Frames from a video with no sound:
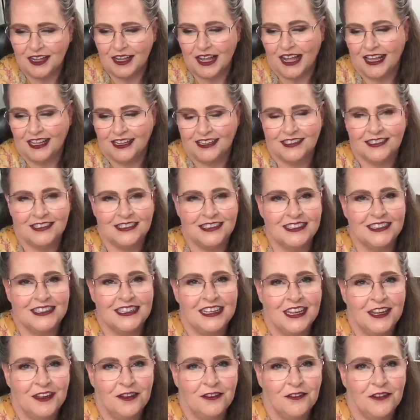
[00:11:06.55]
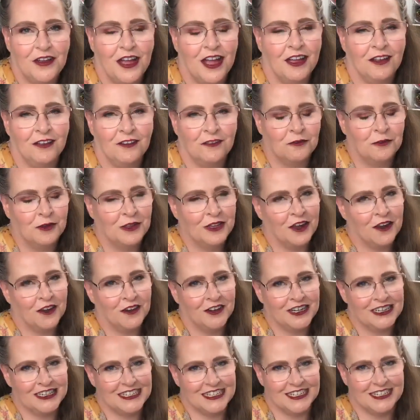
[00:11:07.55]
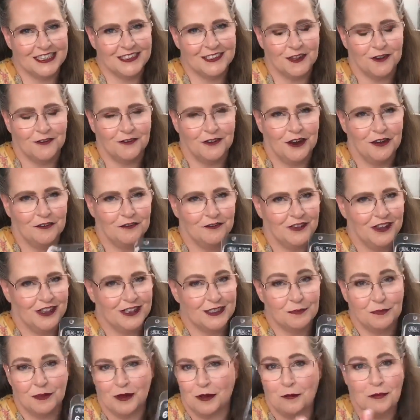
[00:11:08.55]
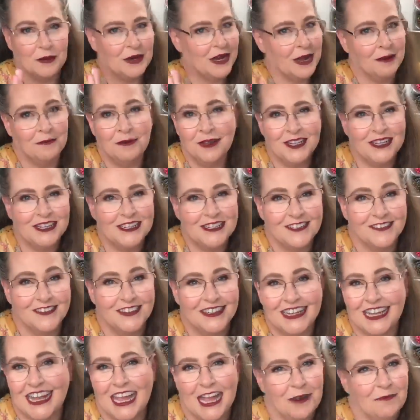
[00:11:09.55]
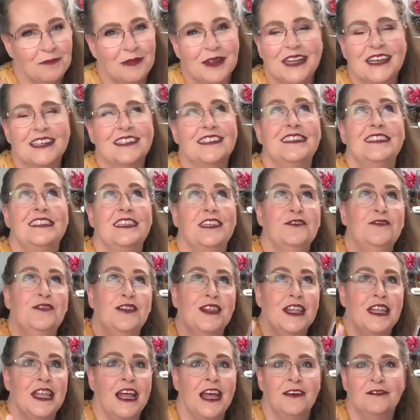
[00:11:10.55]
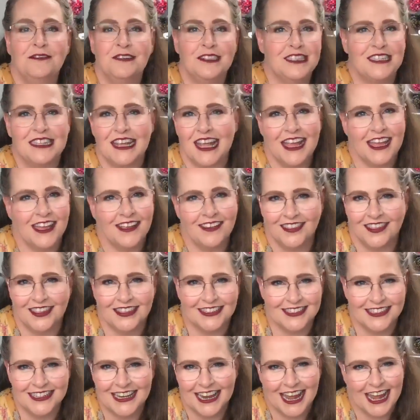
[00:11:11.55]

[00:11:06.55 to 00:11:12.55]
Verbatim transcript: And Steve, I, we already did this over on Facebook, but I'm going to do it again because Steve loves saying this name.